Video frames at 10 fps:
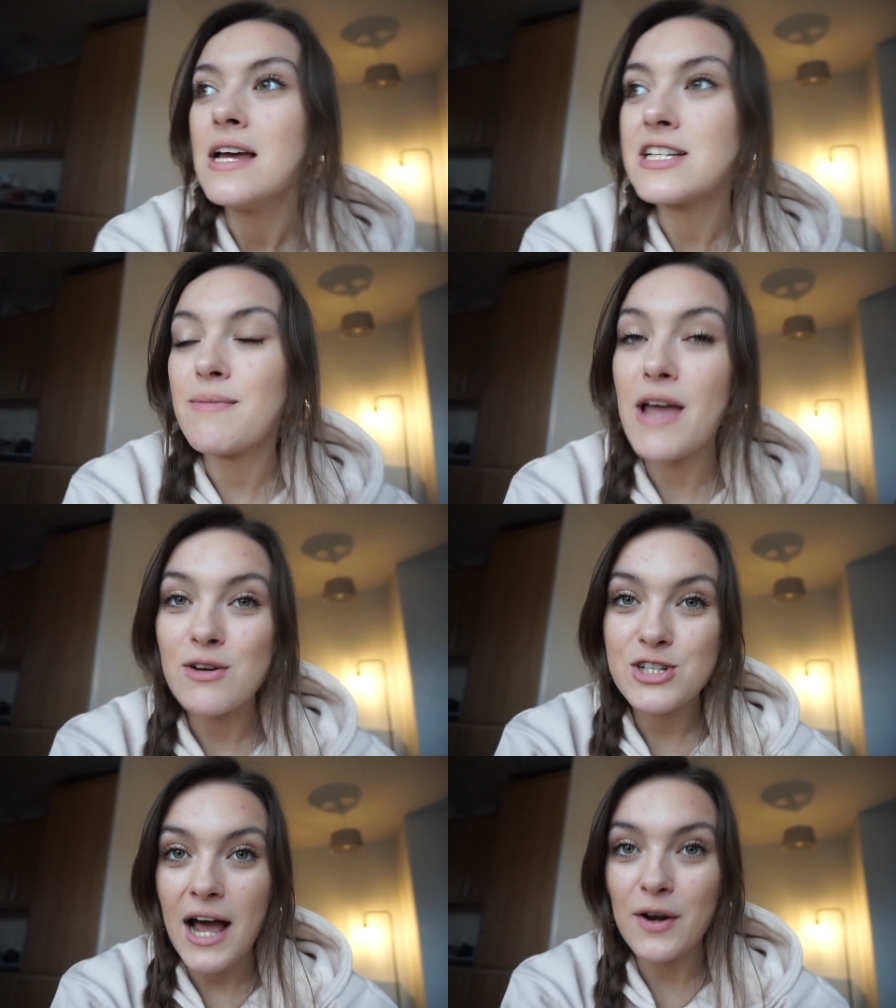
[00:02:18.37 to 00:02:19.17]
to my
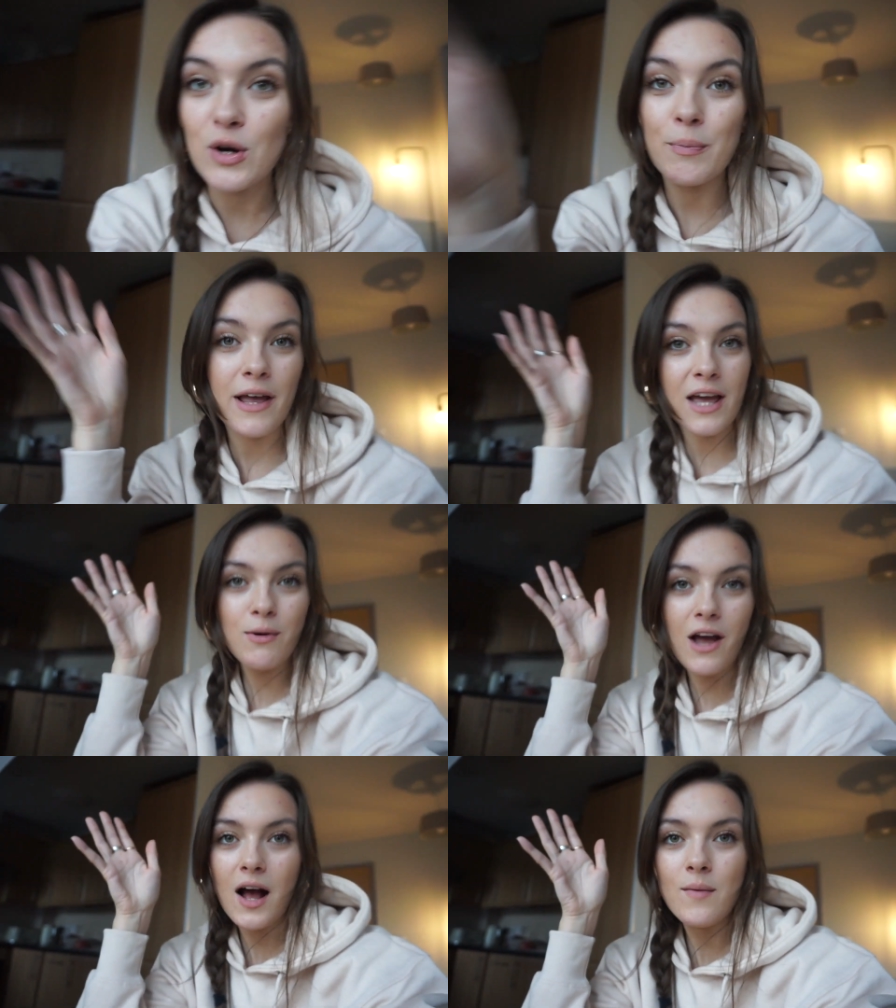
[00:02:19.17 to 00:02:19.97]
own channel, but here
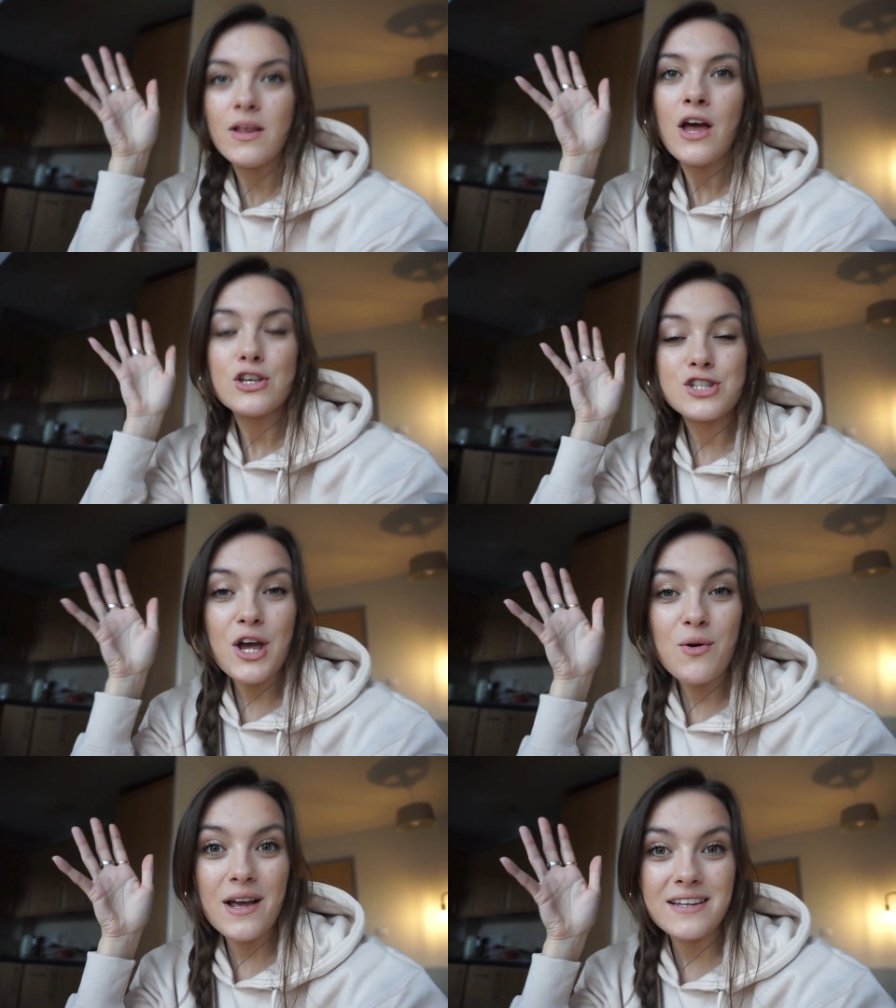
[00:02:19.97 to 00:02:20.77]
we are.
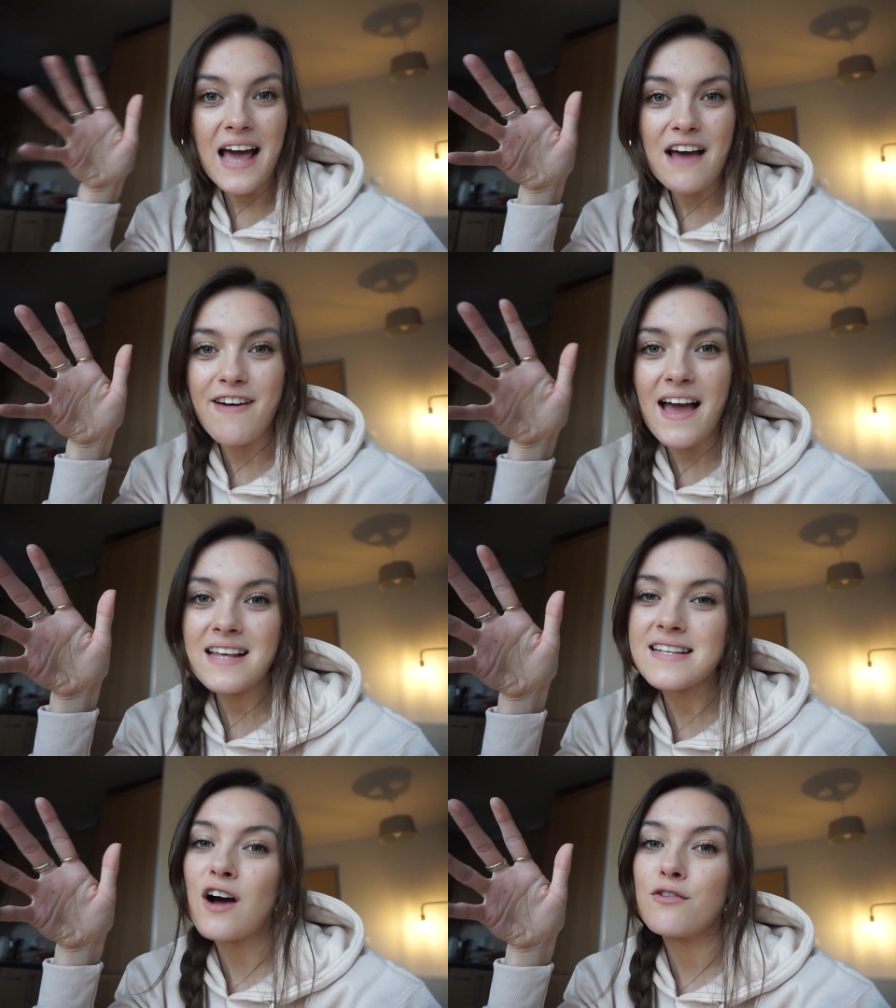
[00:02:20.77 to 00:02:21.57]
So yeah, for
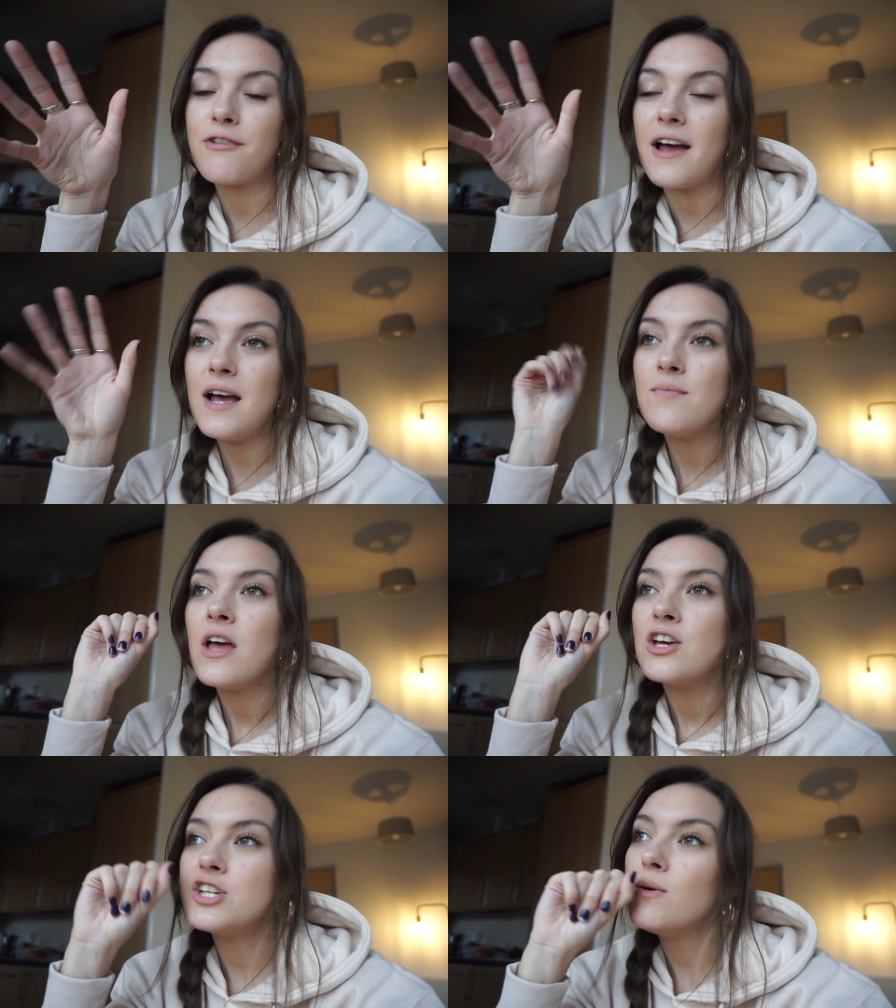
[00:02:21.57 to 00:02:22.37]
Ellie's outfit,
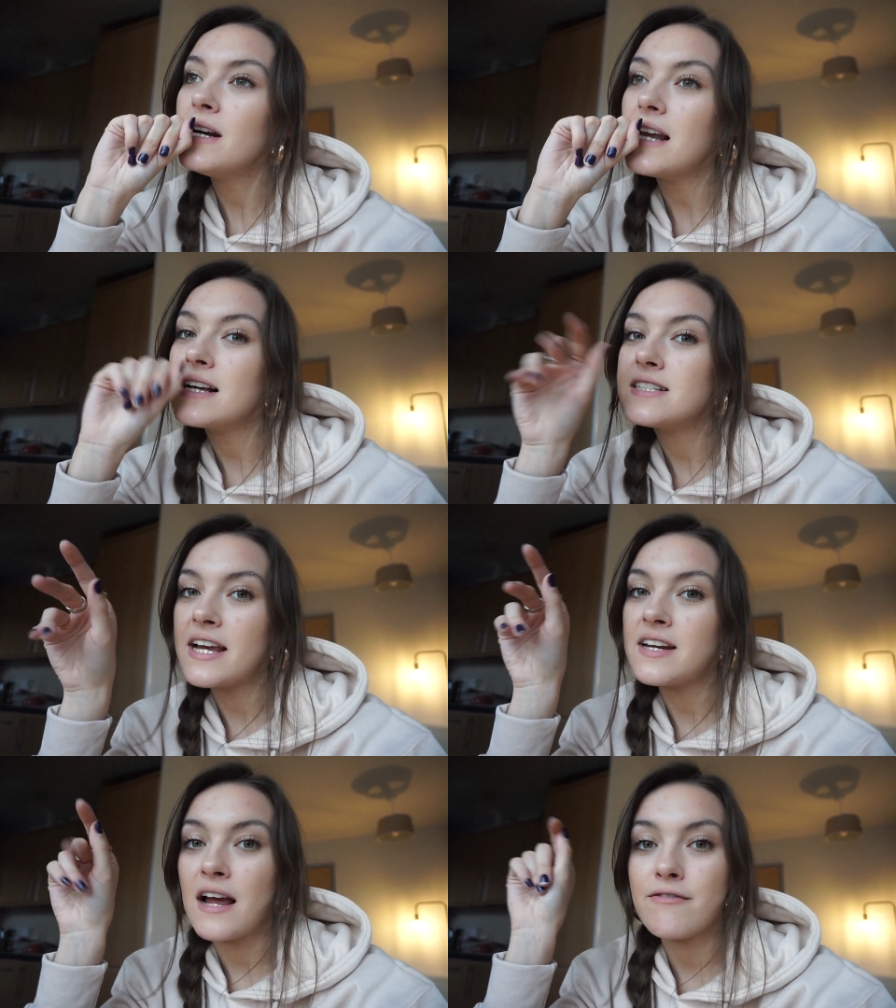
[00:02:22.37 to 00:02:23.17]
she wanted like a
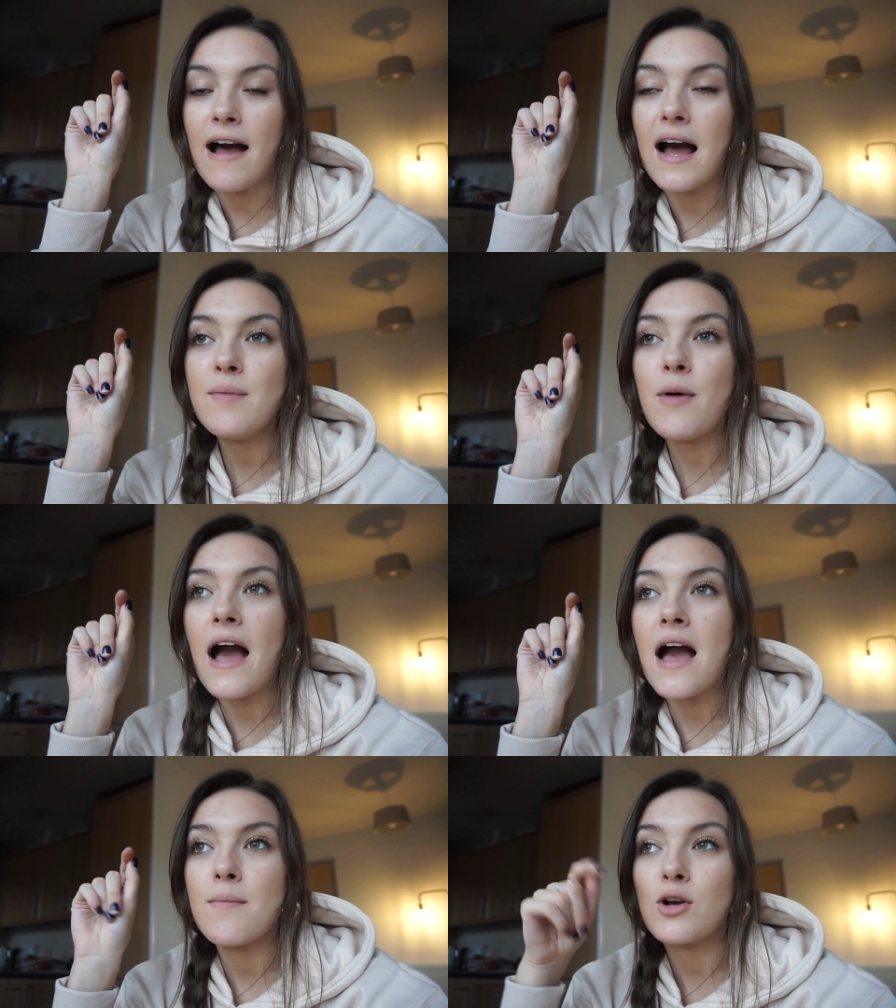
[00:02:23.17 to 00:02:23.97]
date night vibe
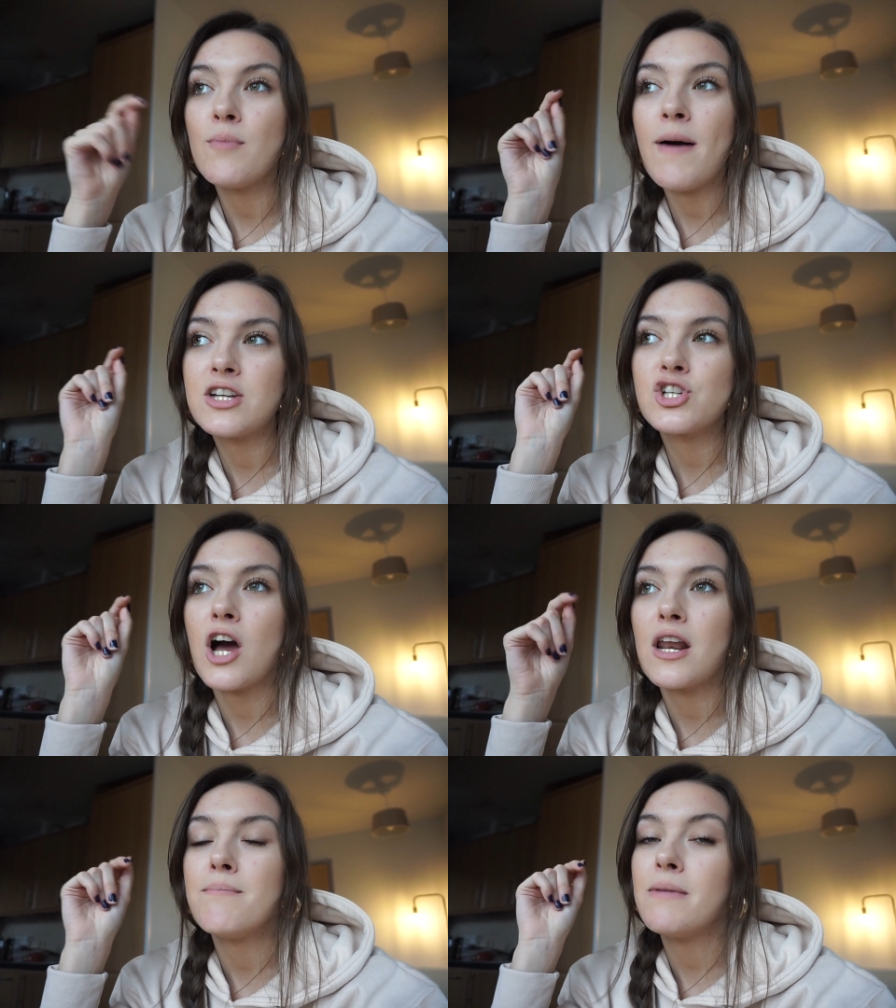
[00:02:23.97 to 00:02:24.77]
um, compared to
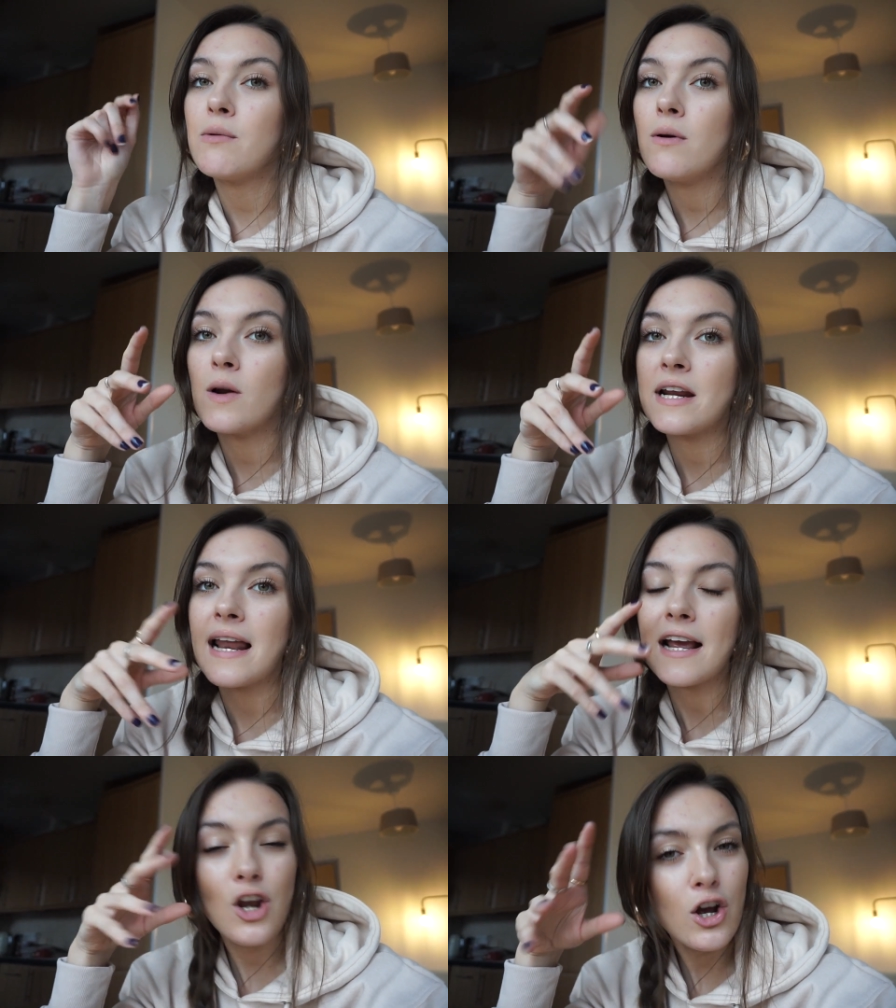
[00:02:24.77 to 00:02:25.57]
Charlotte and me. We wanted
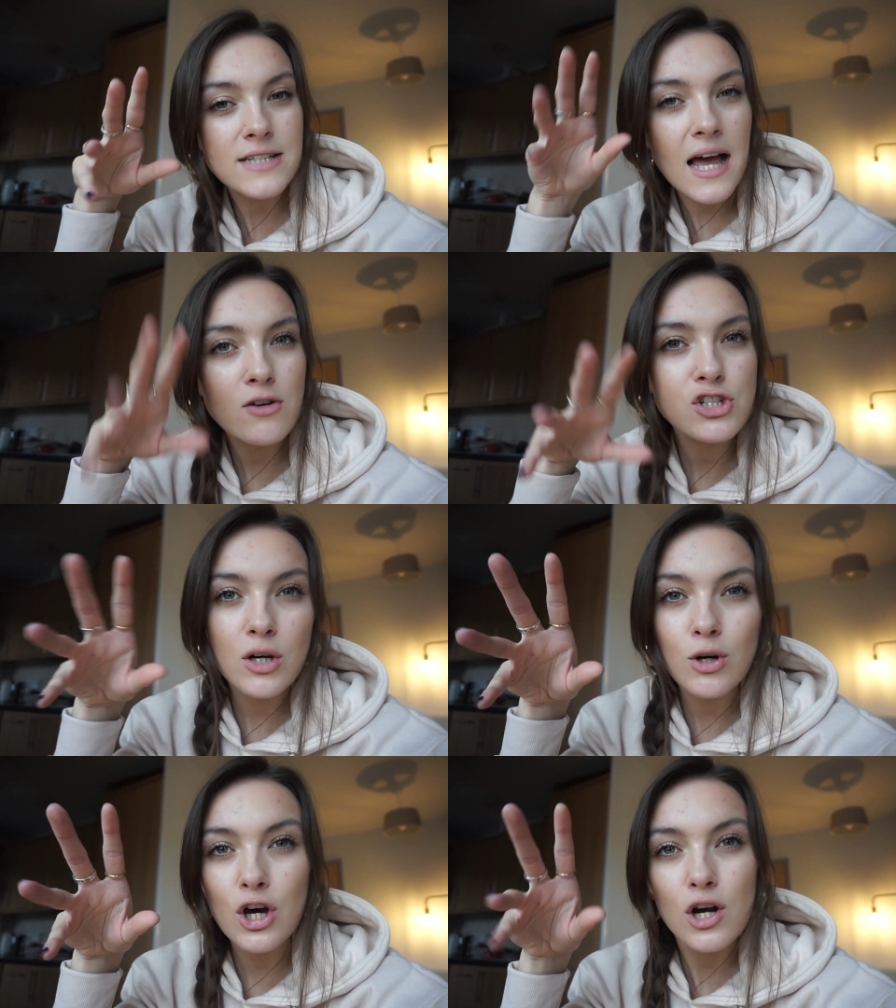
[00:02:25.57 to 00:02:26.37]
like lockdown,
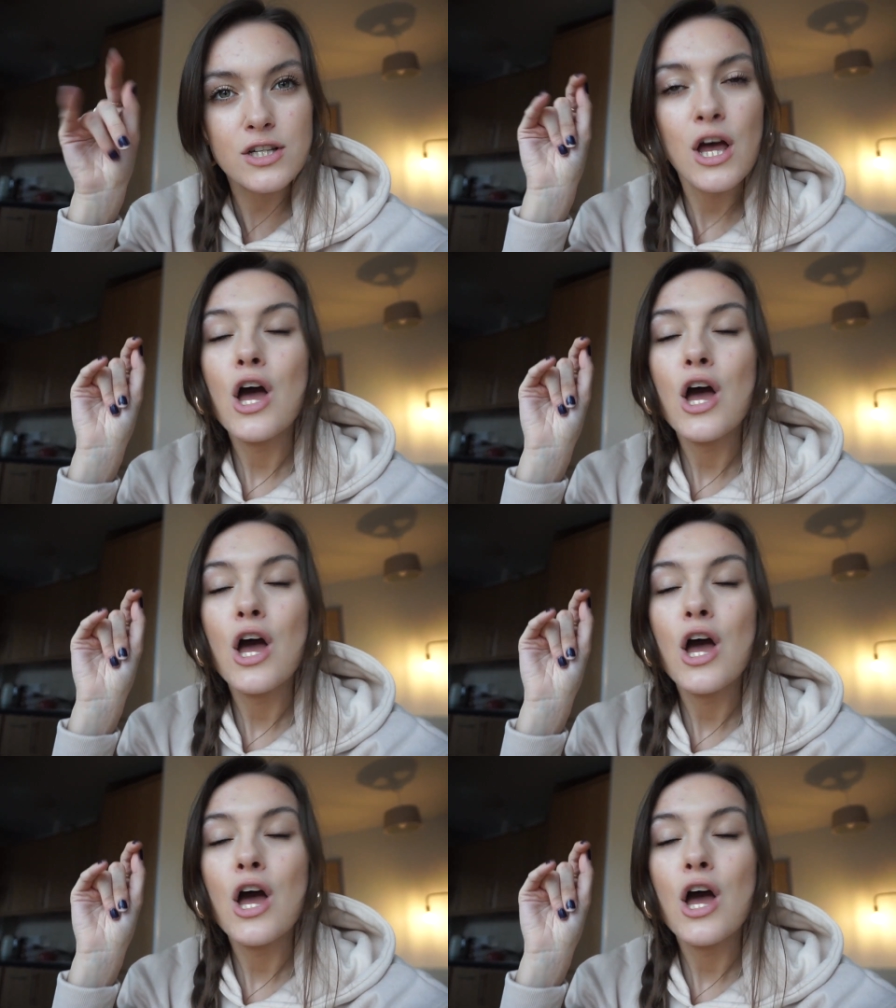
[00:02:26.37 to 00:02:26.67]
chill looks.